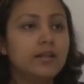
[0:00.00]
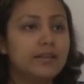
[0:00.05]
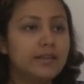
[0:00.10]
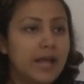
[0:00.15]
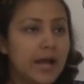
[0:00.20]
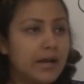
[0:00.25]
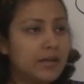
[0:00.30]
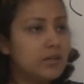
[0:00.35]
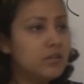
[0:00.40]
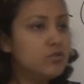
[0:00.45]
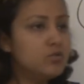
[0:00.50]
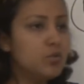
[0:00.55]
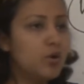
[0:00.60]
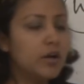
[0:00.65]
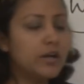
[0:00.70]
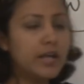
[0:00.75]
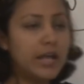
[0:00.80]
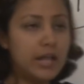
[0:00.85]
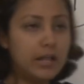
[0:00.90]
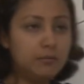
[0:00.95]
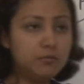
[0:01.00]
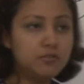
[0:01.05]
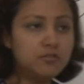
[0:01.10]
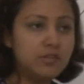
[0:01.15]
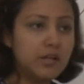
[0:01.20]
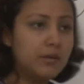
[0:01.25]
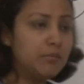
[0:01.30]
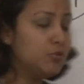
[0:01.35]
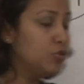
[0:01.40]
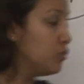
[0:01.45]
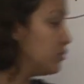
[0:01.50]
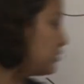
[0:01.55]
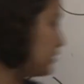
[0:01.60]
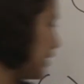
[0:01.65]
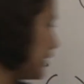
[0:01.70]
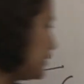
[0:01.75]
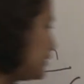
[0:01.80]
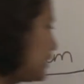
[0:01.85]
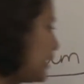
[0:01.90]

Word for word: that is what helps them to set